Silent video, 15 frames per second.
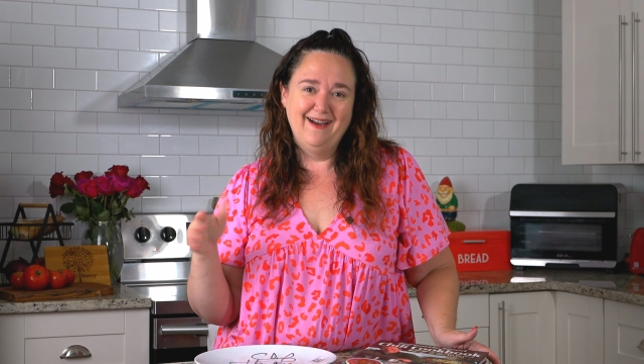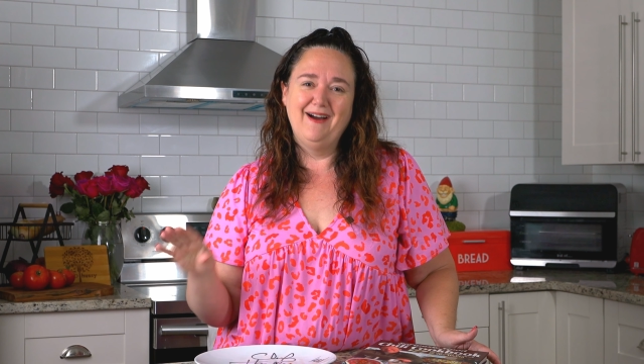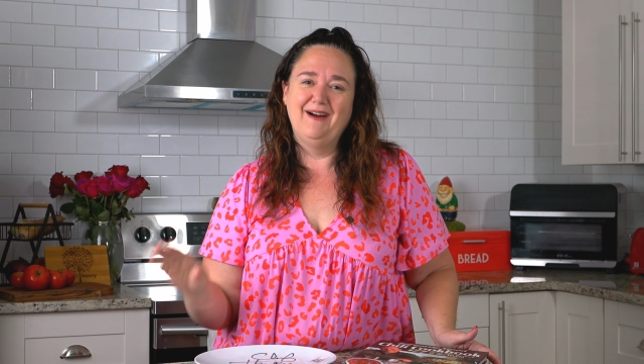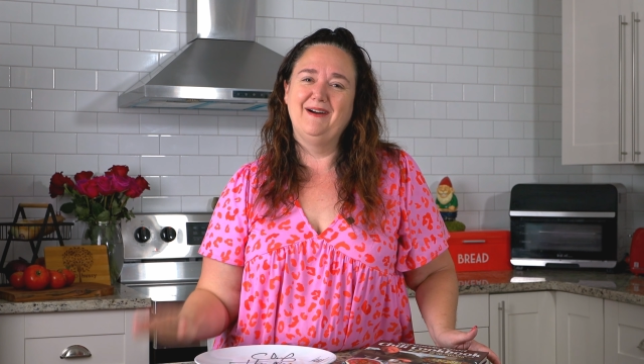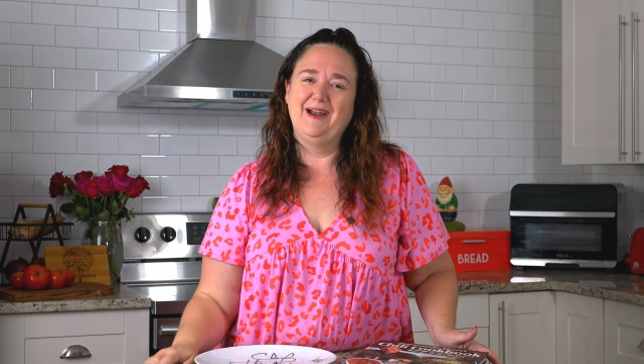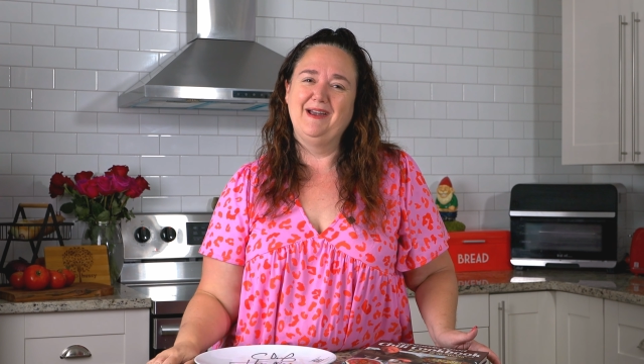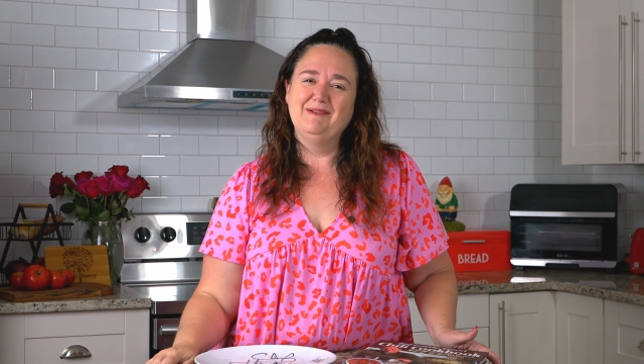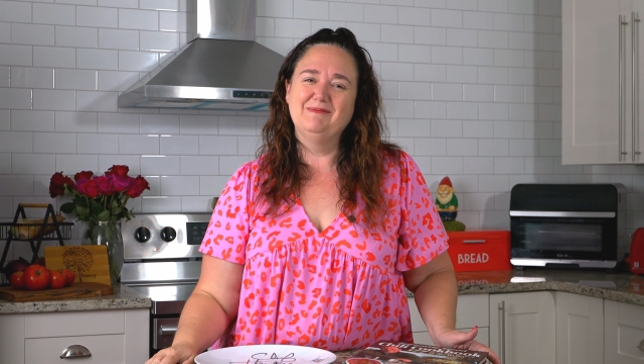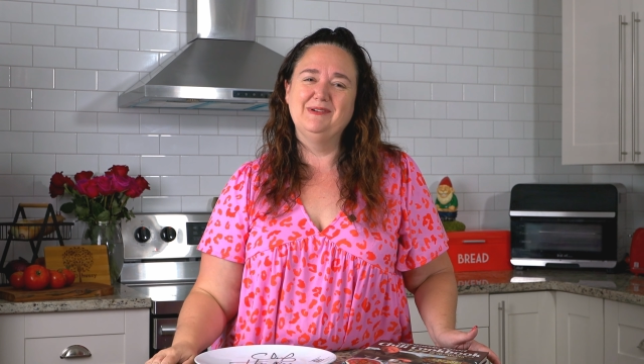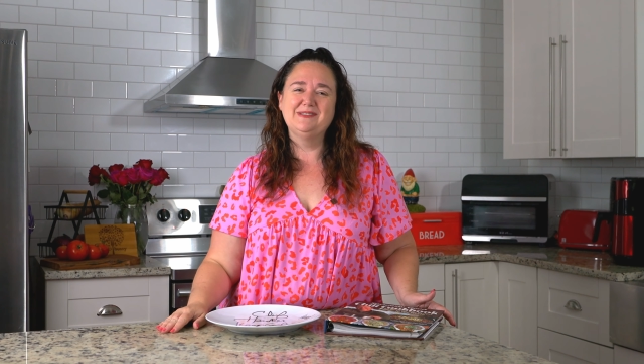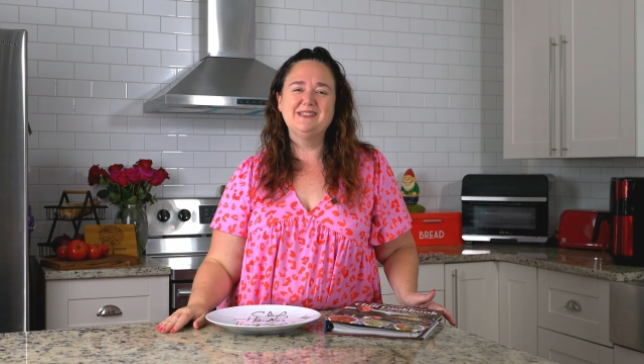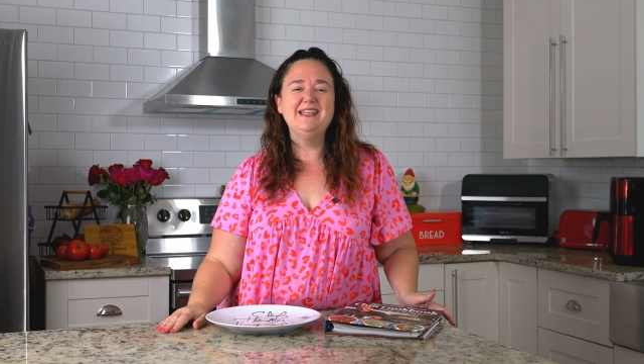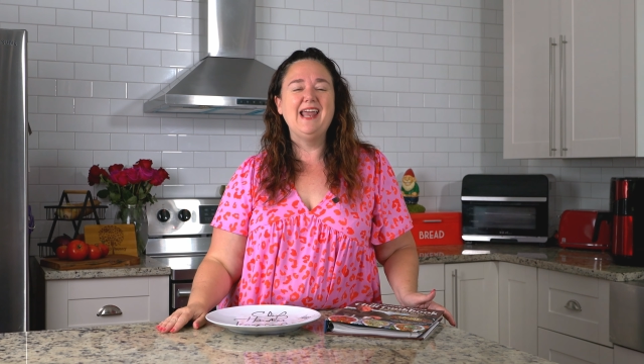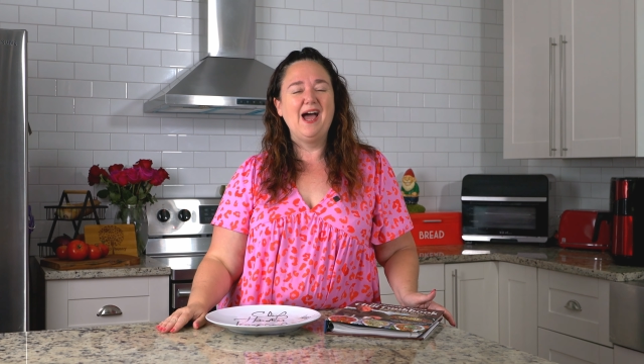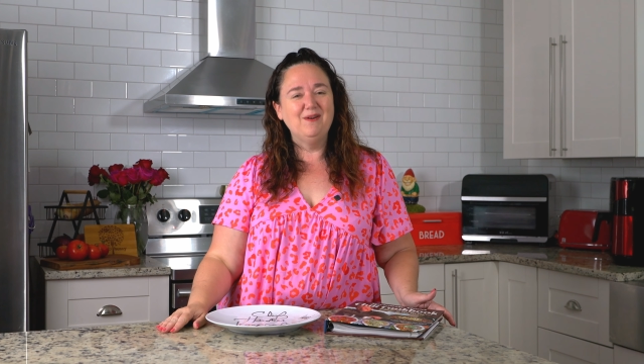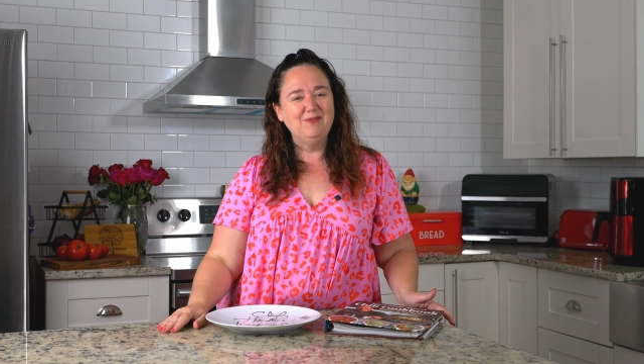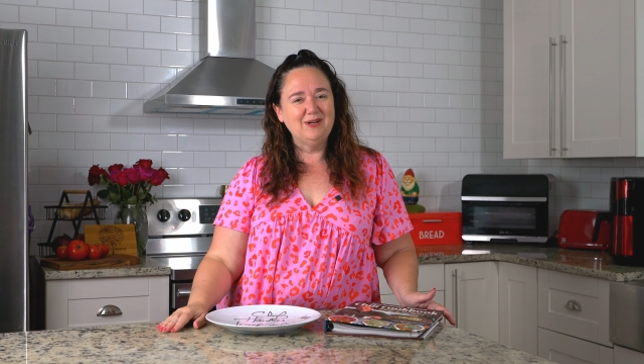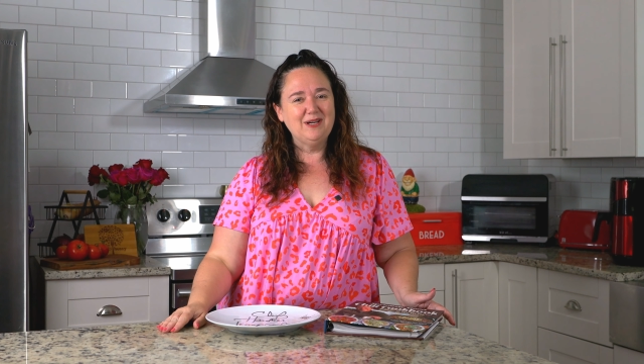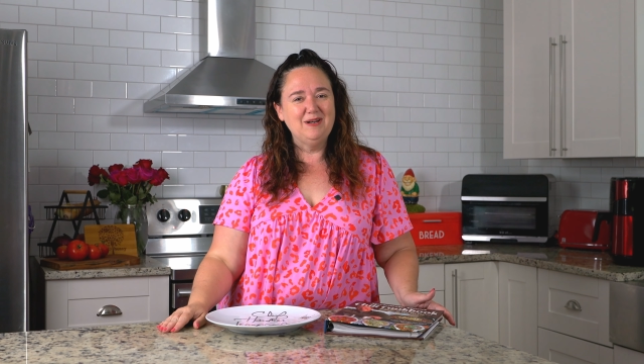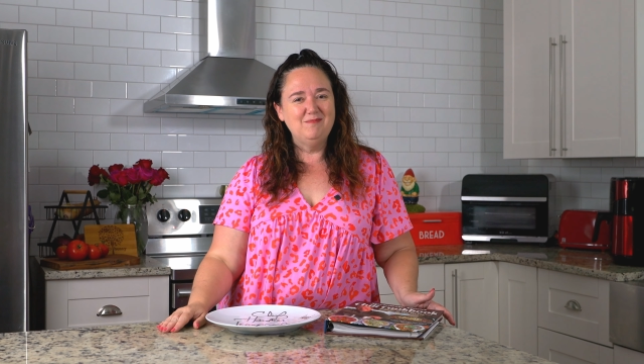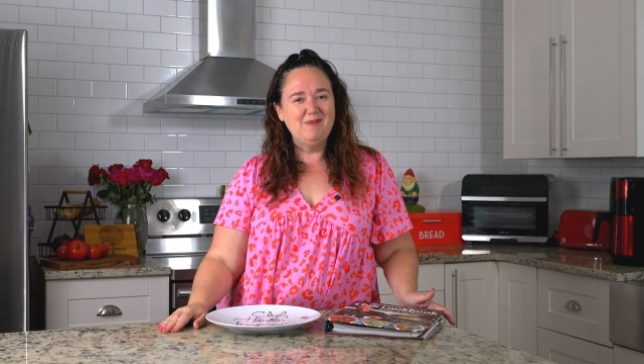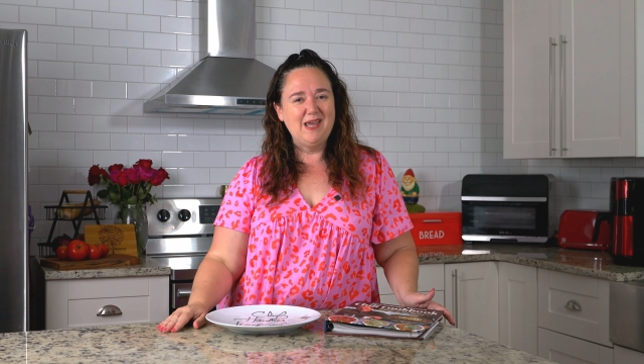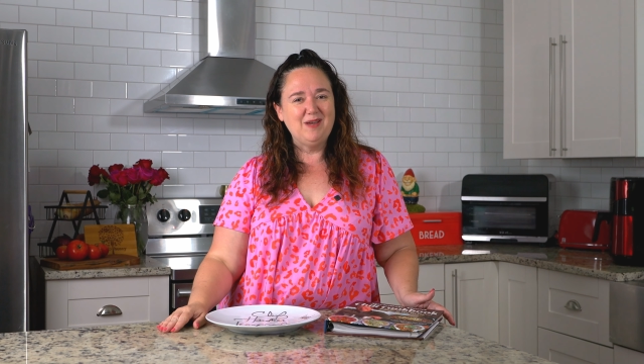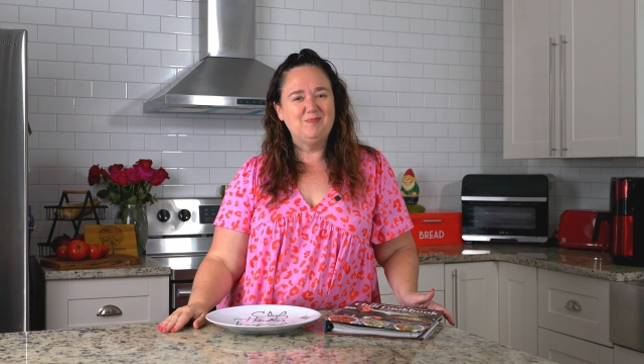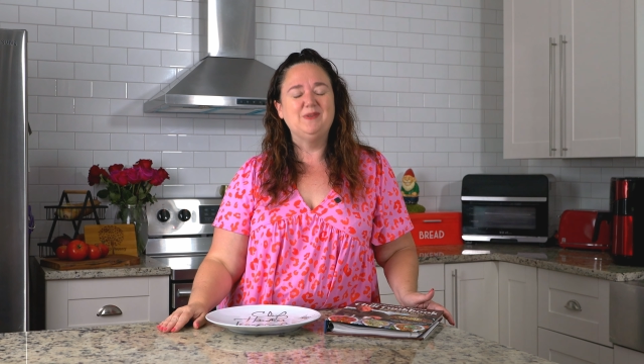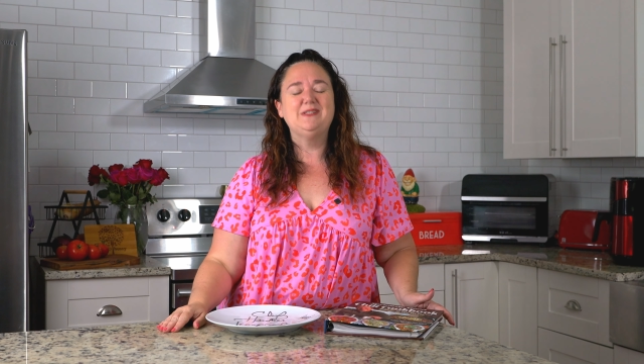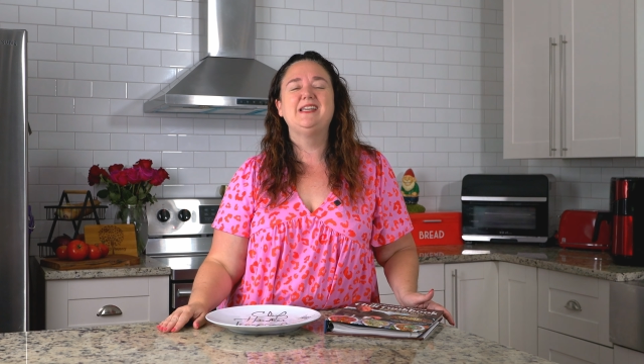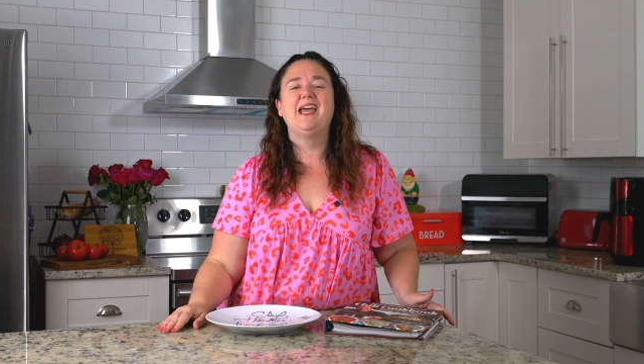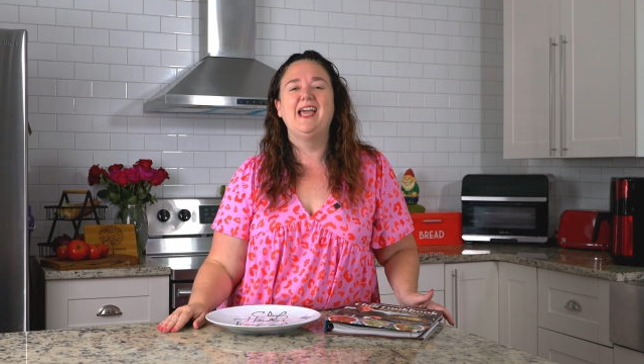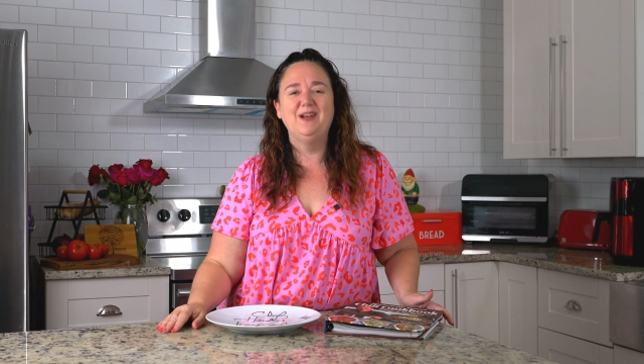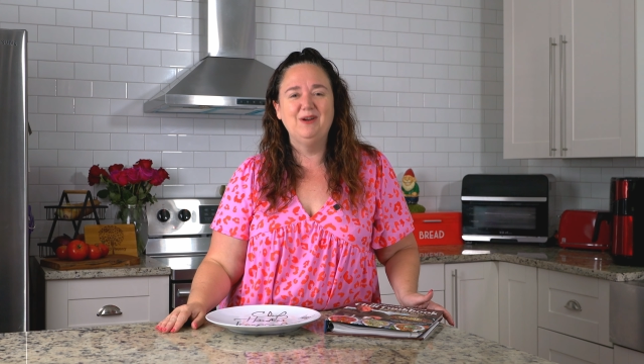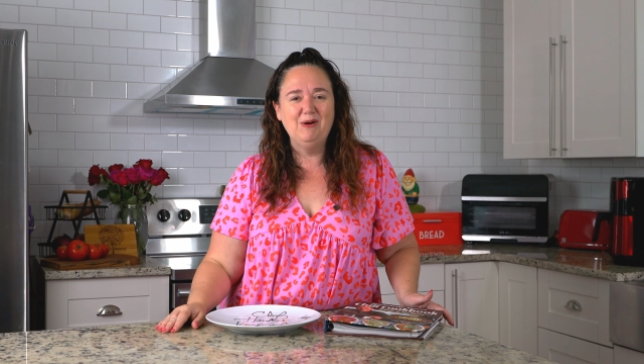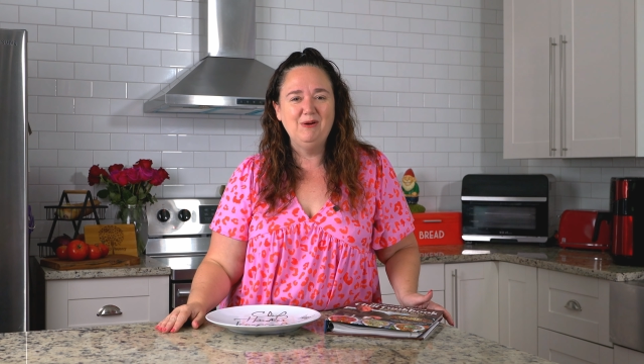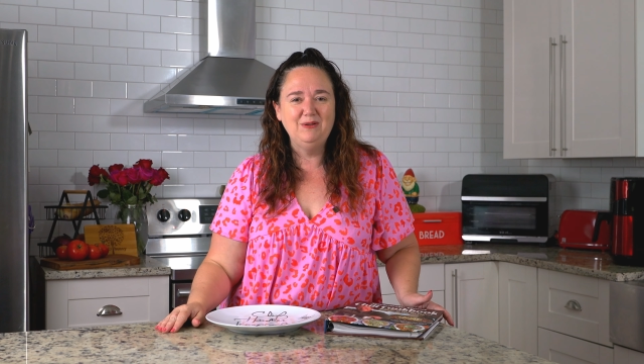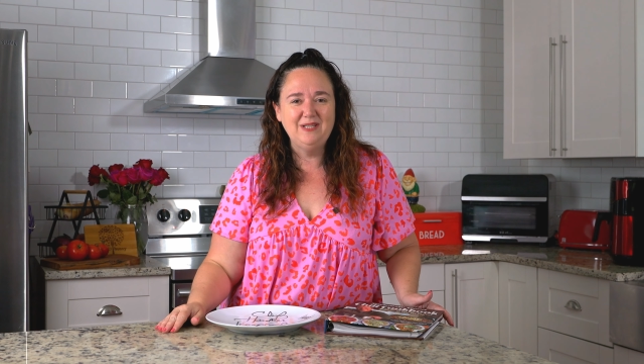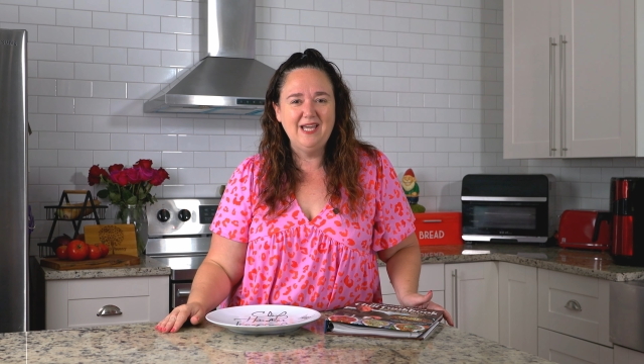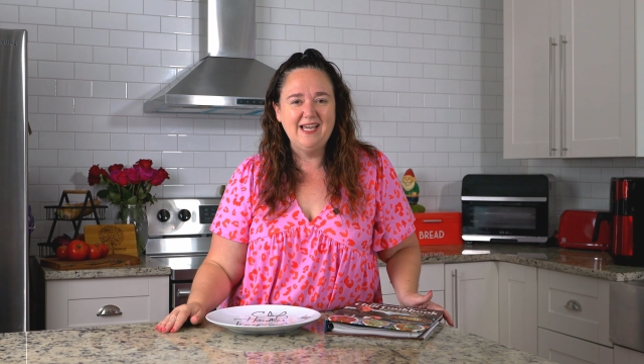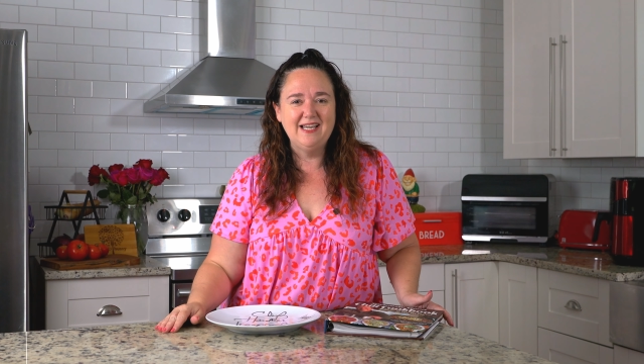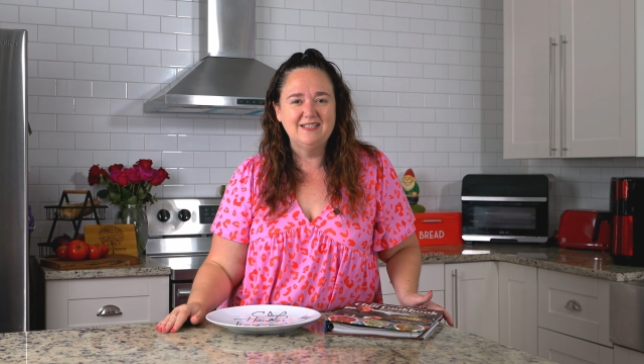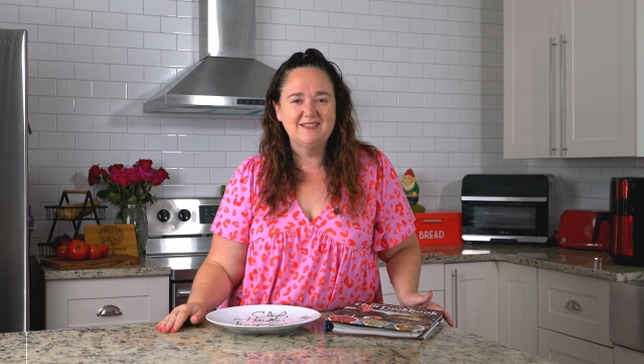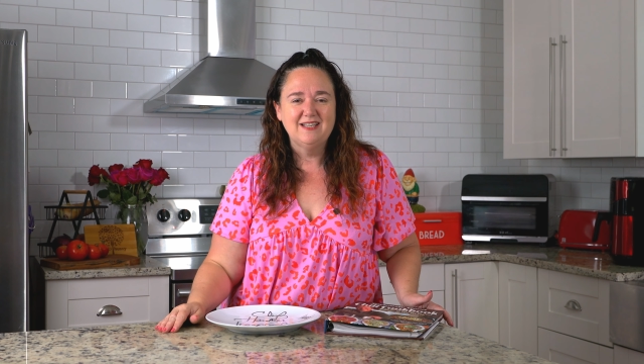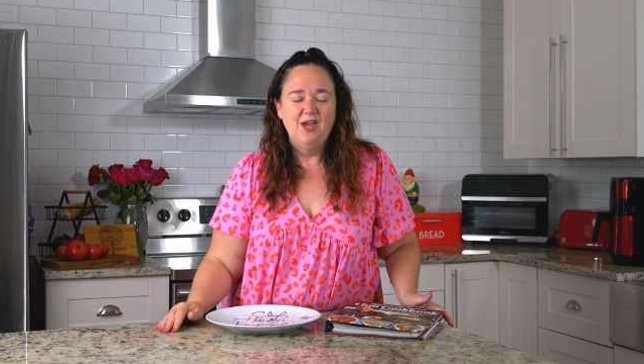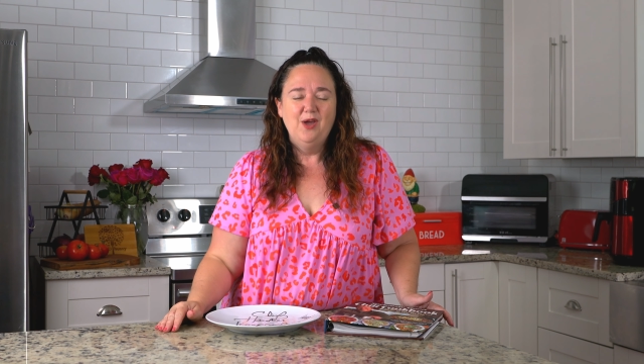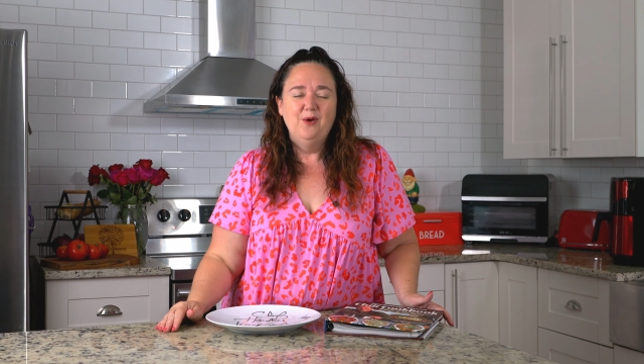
All right, well now we're gonna make potato oles,